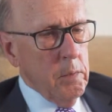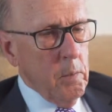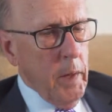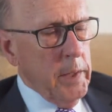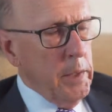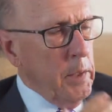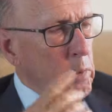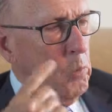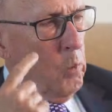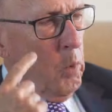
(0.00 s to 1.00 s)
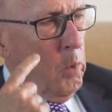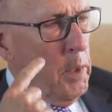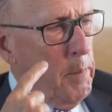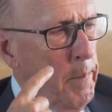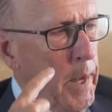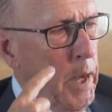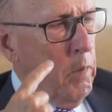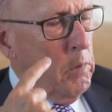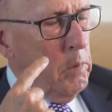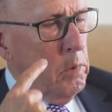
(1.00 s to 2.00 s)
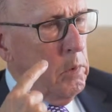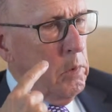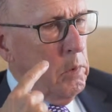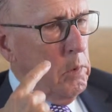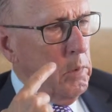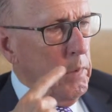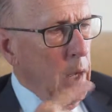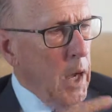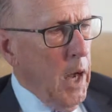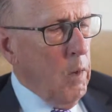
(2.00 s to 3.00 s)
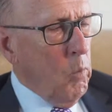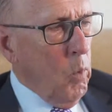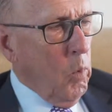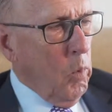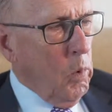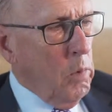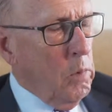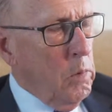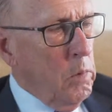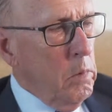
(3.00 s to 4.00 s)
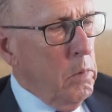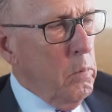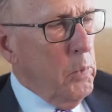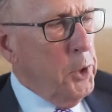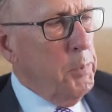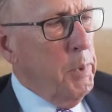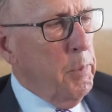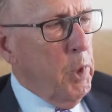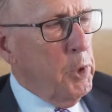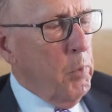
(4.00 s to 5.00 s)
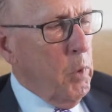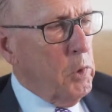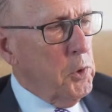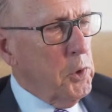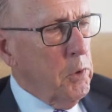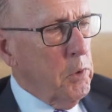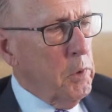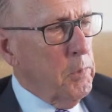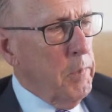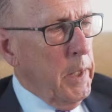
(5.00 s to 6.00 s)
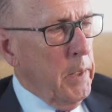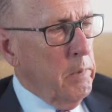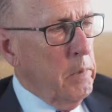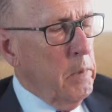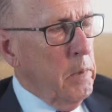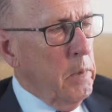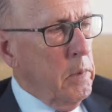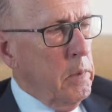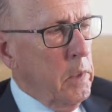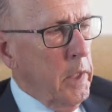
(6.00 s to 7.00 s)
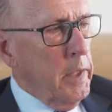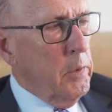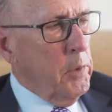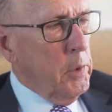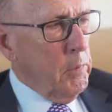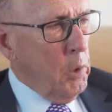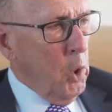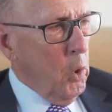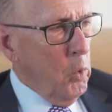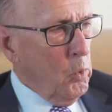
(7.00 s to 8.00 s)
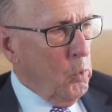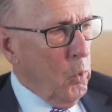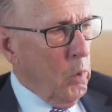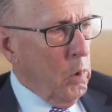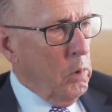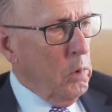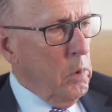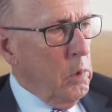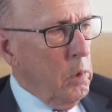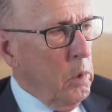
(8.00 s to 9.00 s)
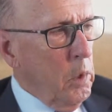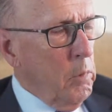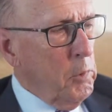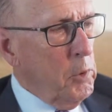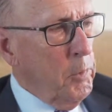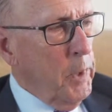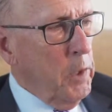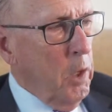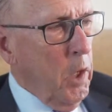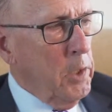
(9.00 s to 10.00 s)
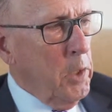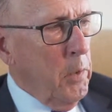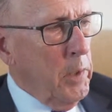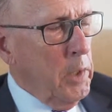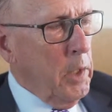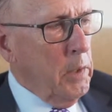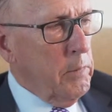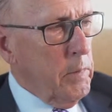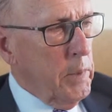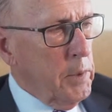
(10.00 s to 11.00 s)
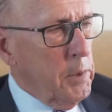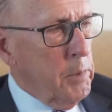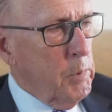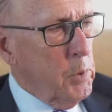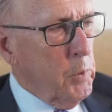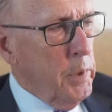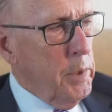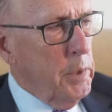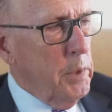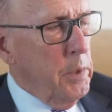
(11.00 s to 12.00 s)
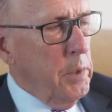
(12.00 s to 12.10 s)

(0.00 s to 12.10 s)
rather than worry about the hot war, we should be much more concerned about the likelihood of a cold war, which would be an ongoing conflict between